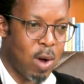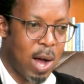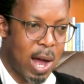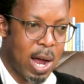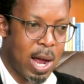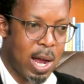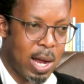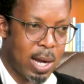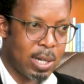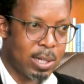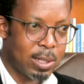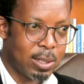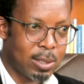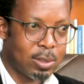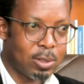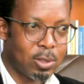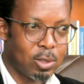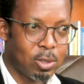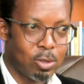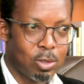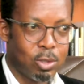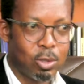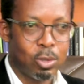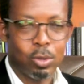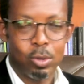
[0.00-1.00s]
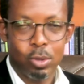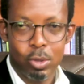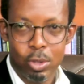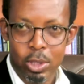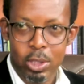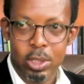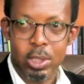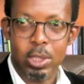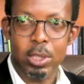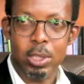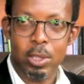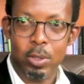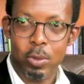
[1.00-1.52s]
are
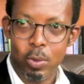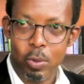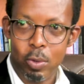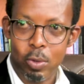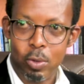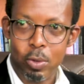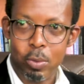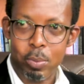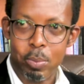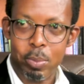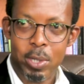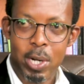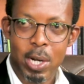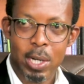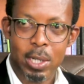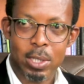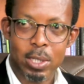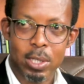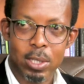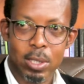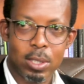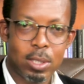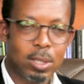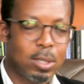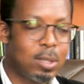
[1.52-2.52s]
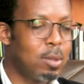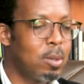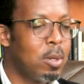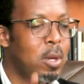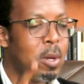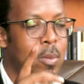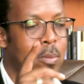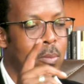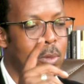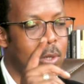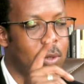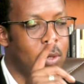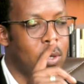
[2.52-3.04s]
using good practices
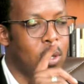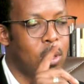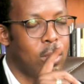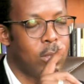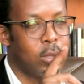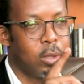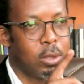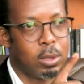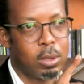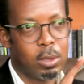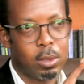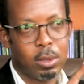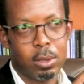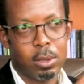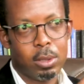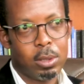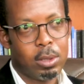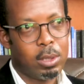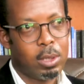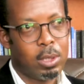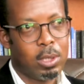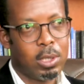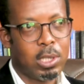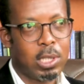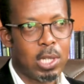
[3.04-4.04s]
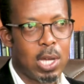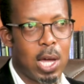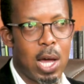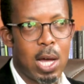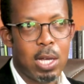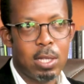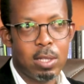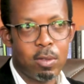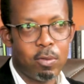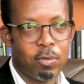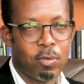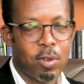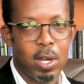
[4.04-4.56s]
because it
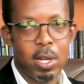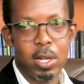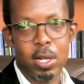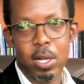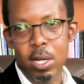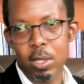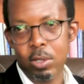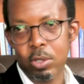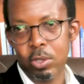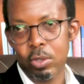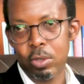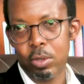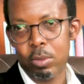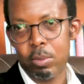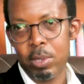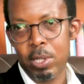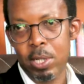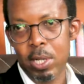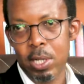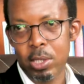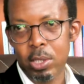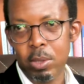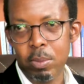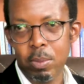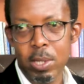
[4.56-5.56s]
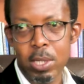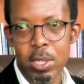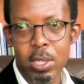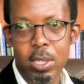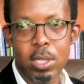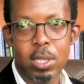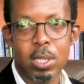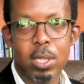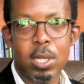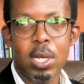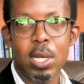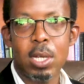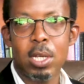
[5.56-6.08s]
has financial management,
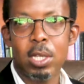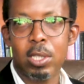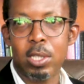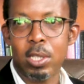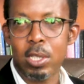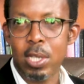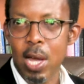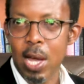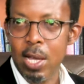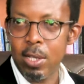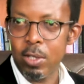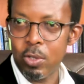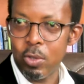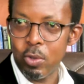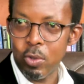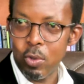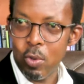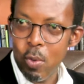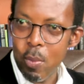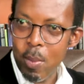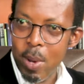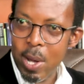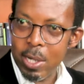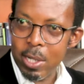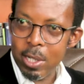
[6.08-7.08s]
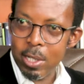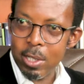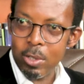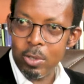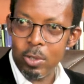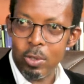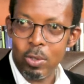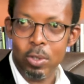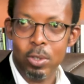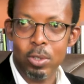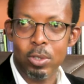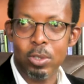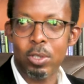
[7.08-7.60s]
it has human
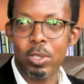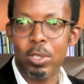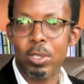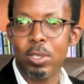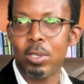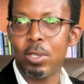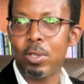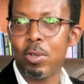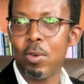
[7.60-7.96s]
resources